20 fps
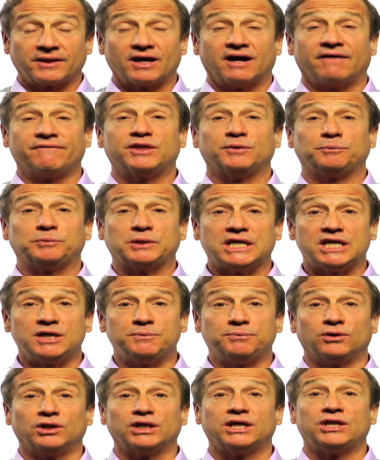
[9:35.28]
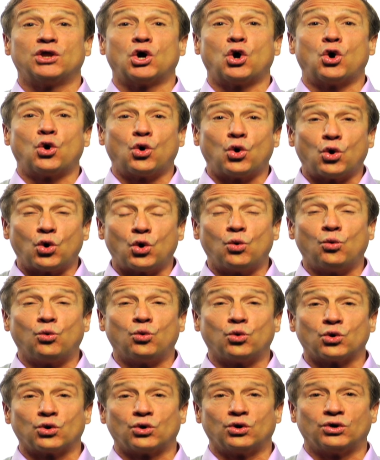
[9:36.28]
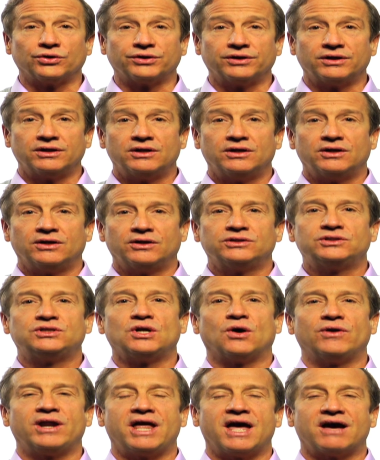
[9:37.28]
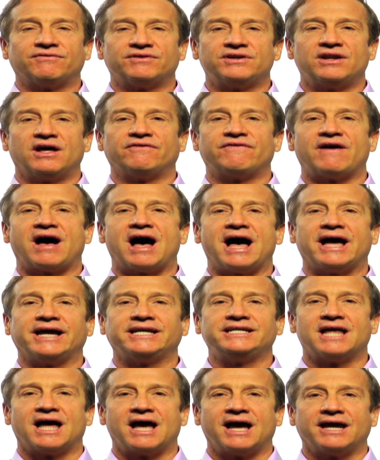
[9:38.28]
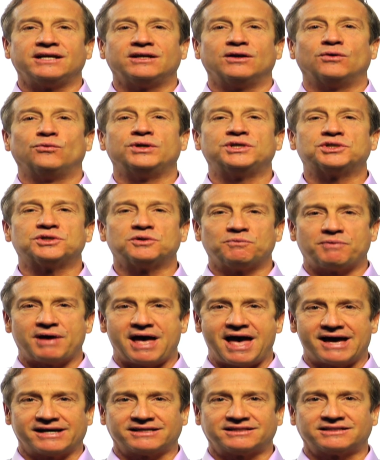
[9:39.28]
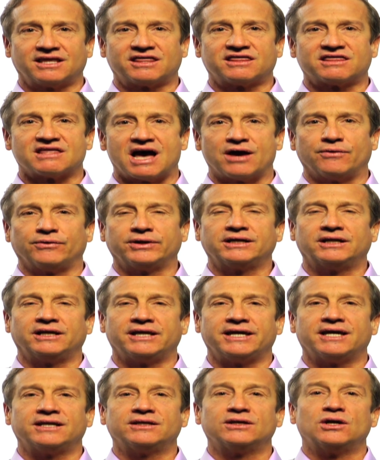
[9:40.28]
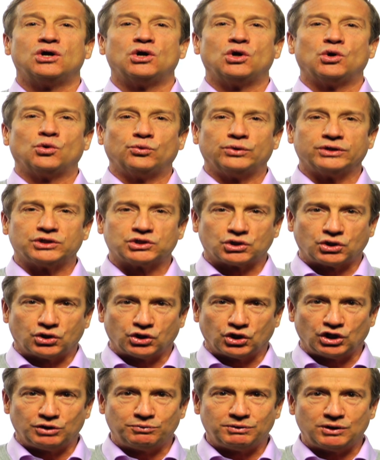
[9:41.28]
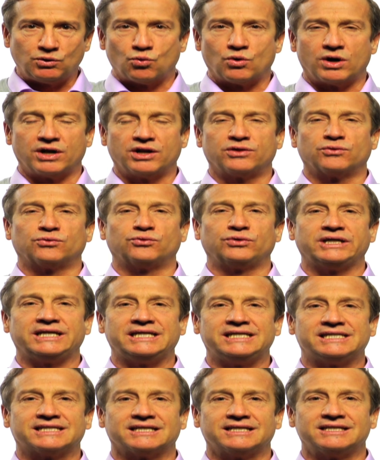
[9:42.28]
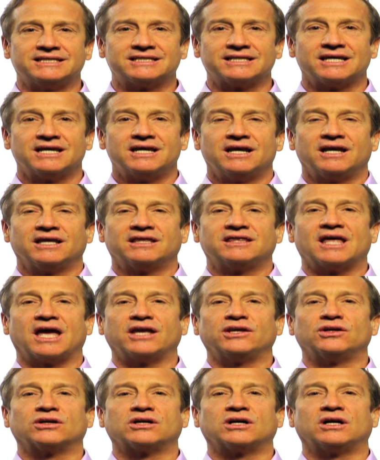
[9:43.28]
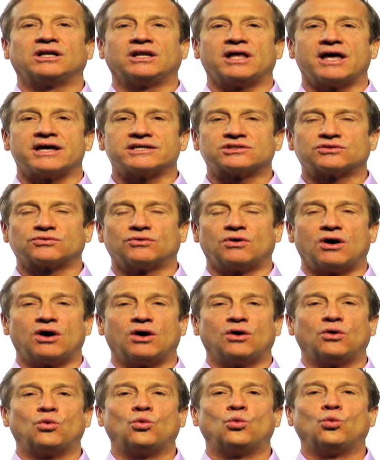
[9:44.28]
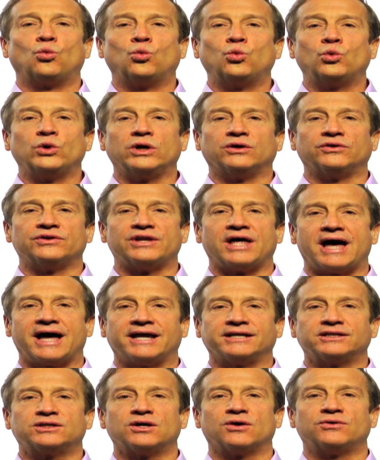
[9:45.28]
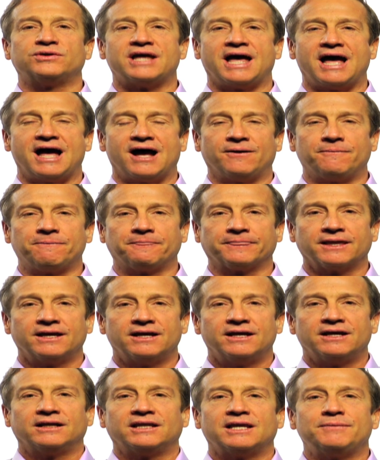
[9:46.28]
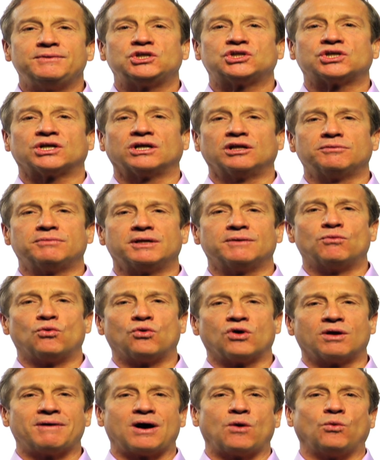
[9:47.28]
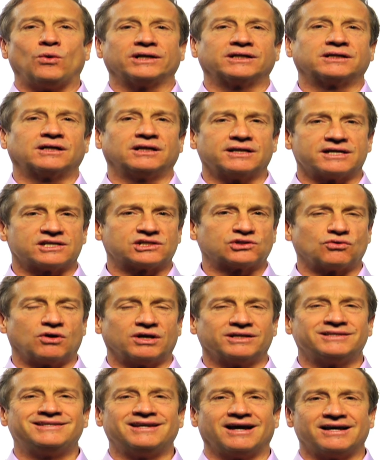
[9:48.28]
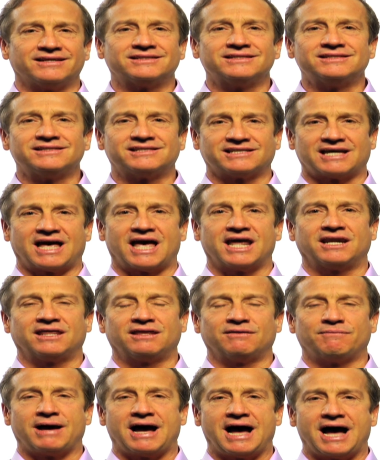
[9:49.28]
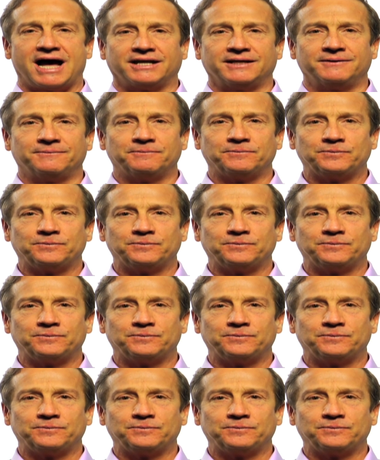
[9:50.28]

of the people in the whole world don't have enough iodine, which impacts the thyroid gland, which could be one of the reasons that your cholesterol will not go down. Let me share a little bit more about what cholesterol does inside of the body.